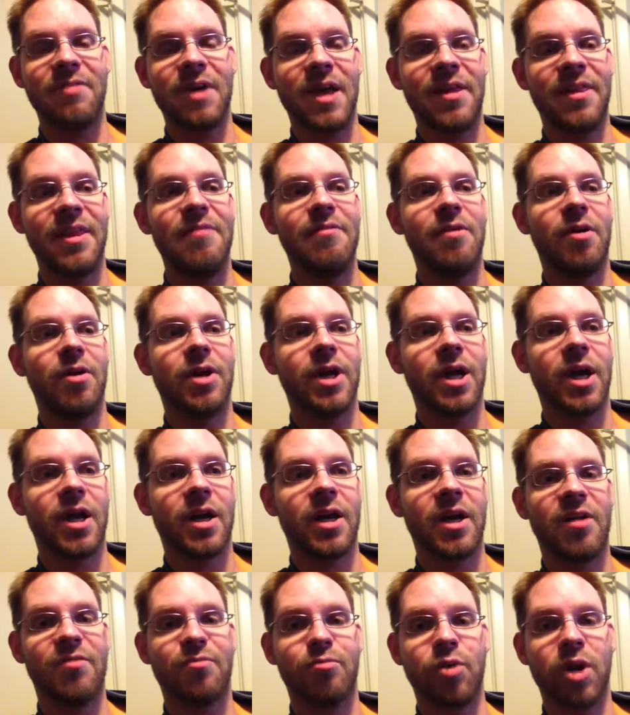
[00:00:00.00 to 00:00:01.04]
And they've already got
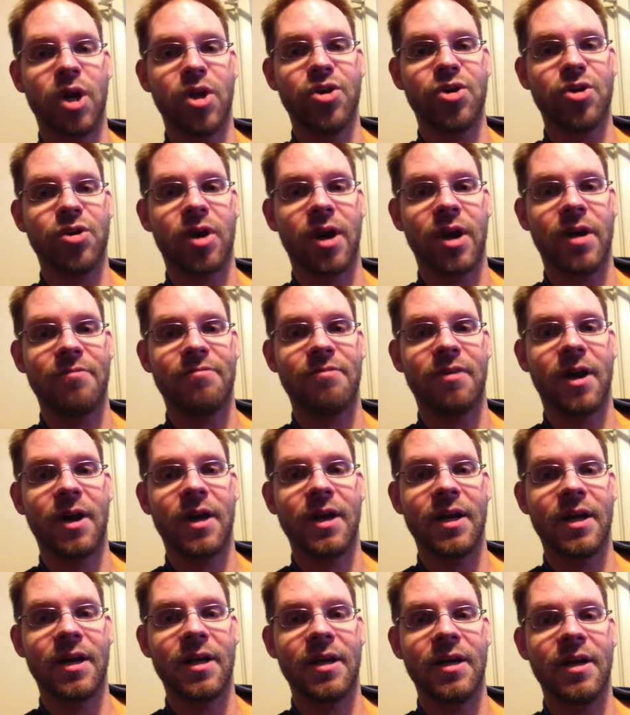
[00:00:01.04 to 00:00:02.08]
enough pressure. I
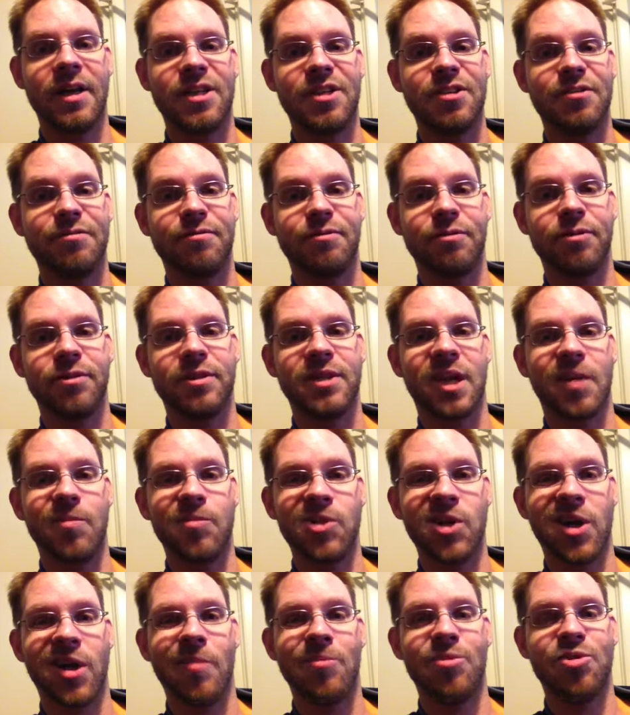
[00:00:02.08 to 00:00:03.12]
find it's a full-time
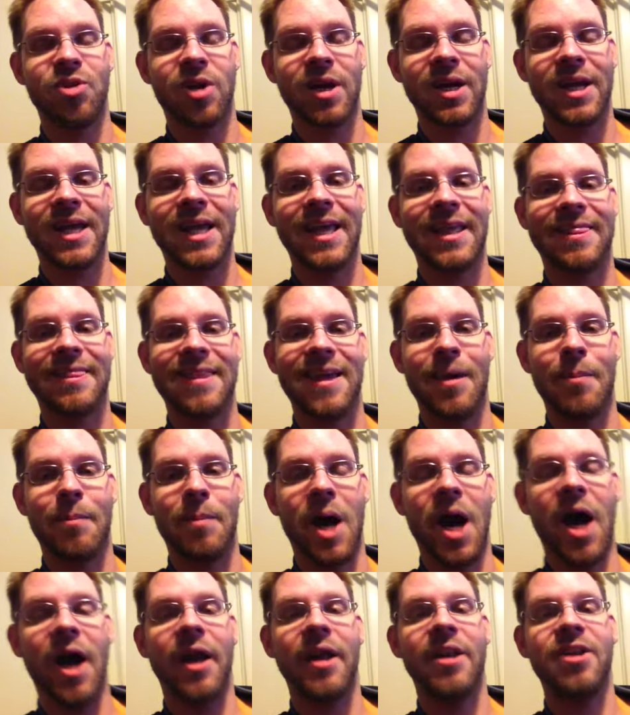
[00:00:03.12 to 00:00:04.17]
job trying to get them
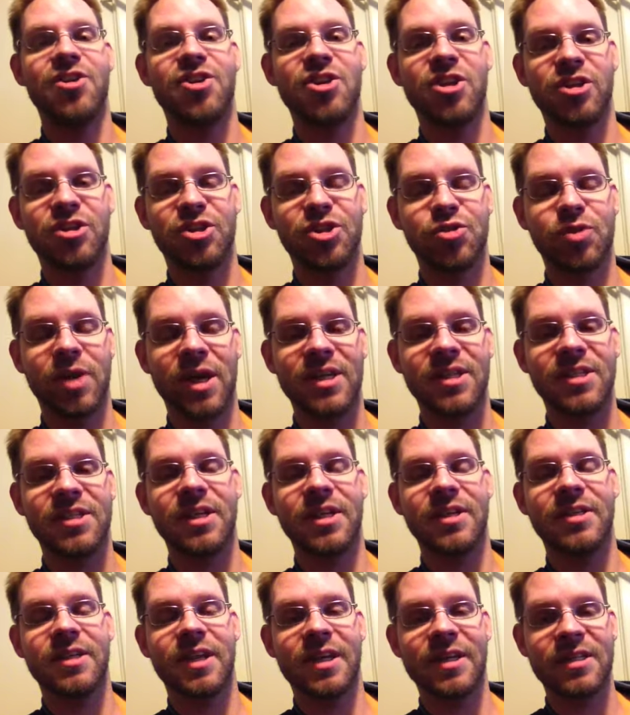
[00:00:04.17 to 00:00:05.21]
unstressed
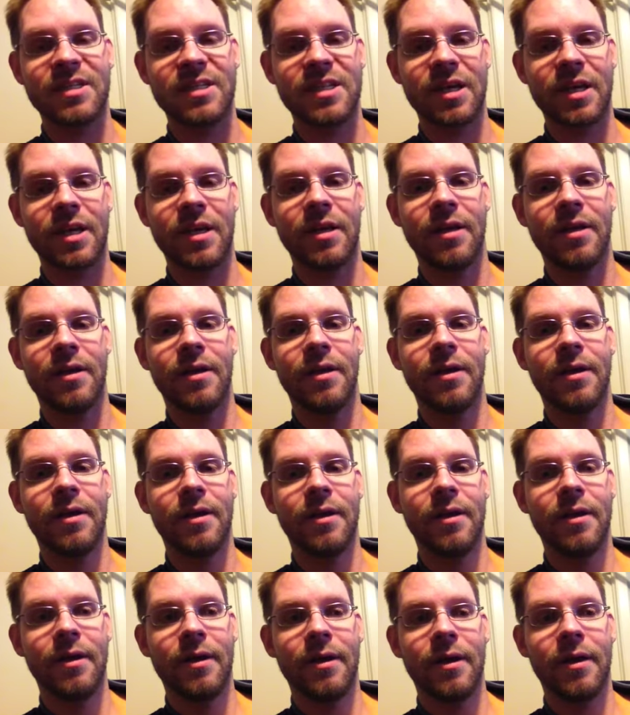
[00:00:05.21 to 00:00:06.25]
at test day,
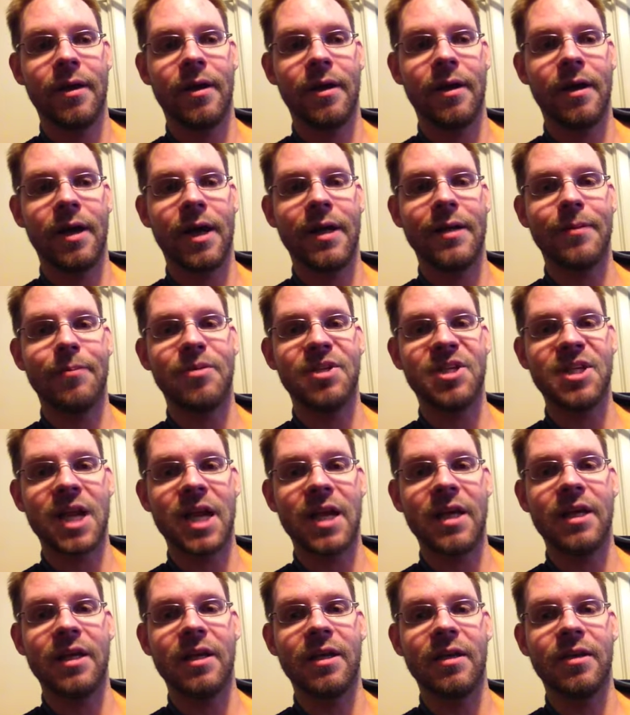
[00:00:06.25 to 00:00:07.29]
and
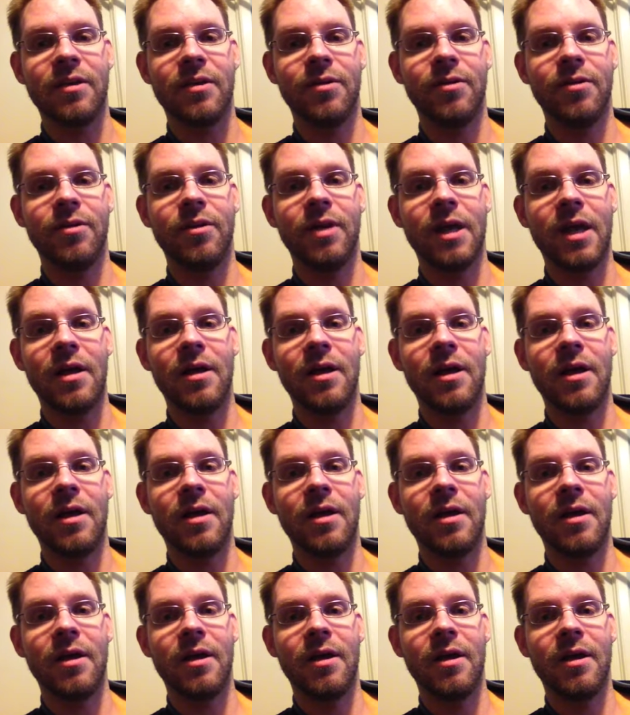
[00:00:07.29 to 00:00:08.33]
skating
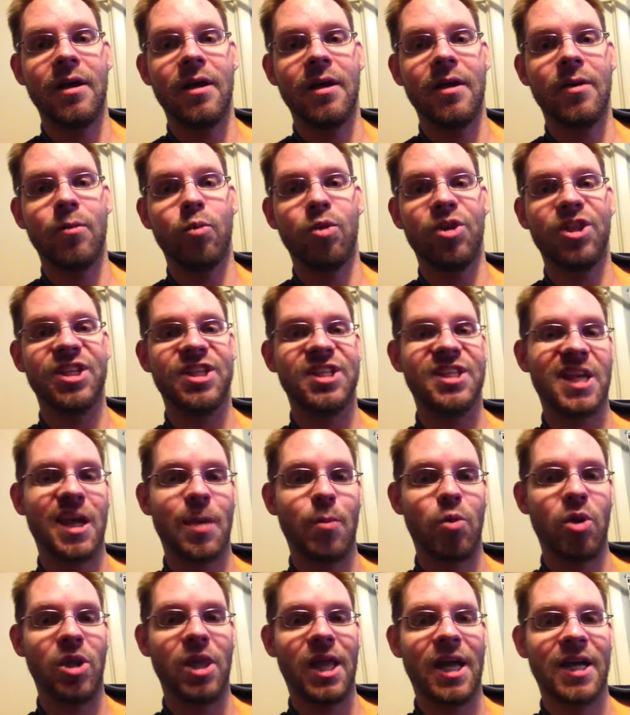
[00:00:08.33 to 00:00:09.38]
with the
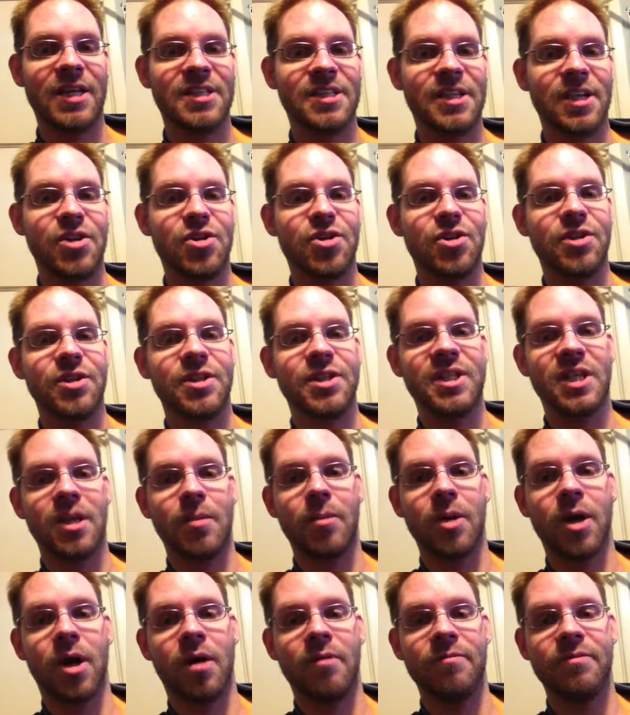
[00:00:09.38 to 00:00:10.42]
same relaxation, the
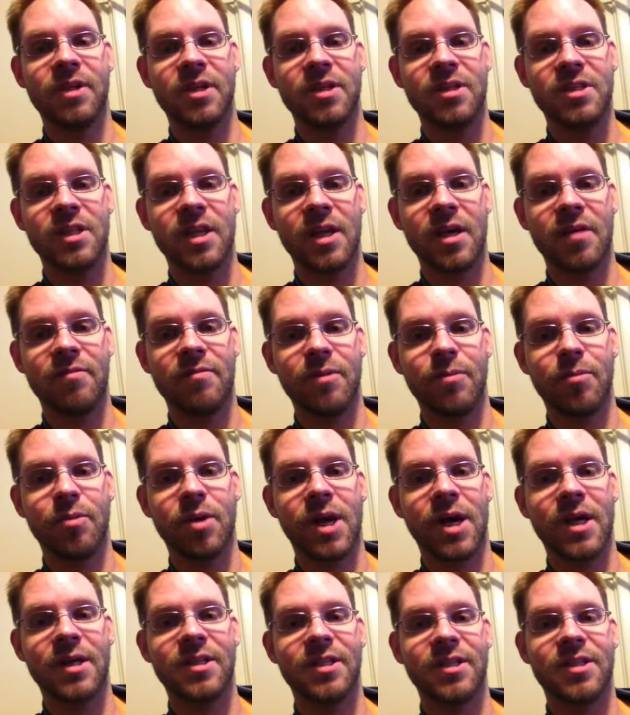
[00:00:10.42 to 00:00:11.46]
same confidence they have in
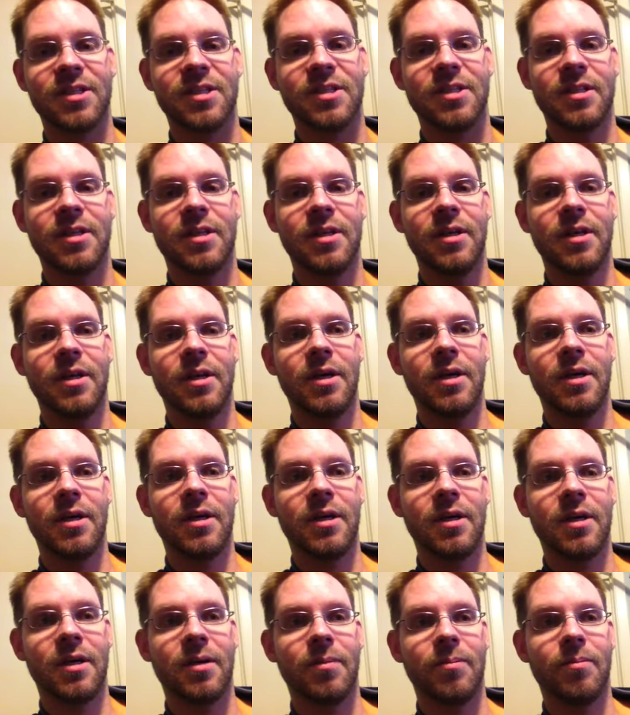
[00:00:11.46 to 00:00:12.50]
practice.
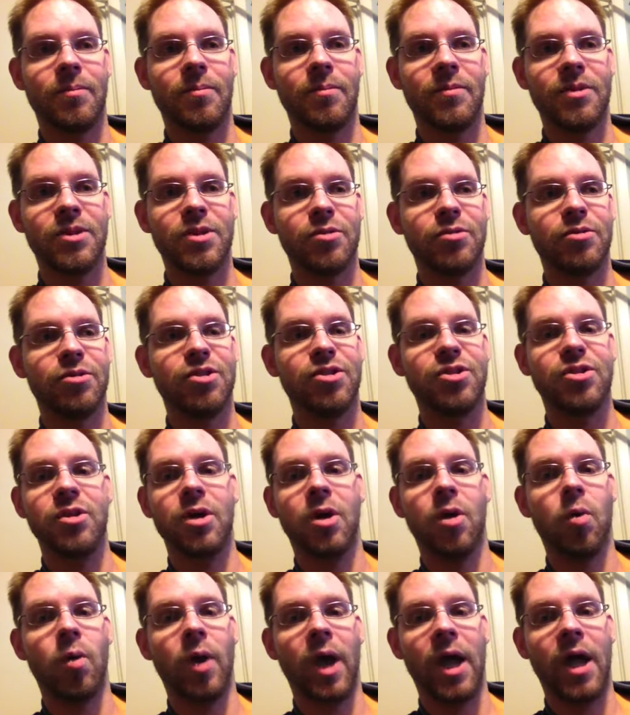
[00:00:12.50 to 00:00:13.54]
So there's
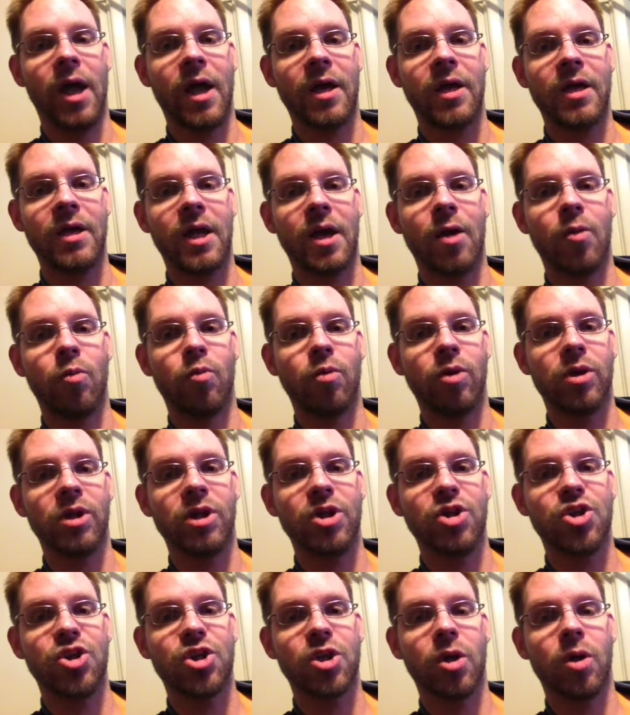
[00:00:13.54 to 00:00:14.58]
no way I can
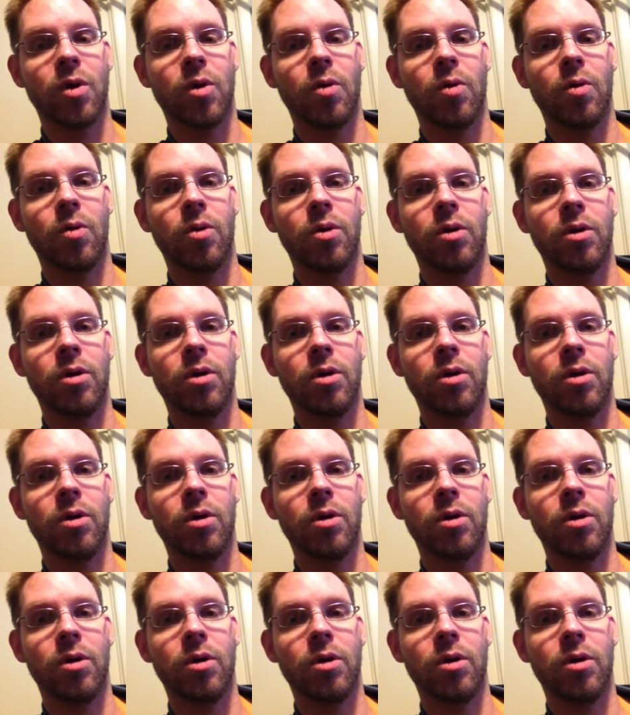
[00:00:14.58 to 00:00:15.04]
outwardly show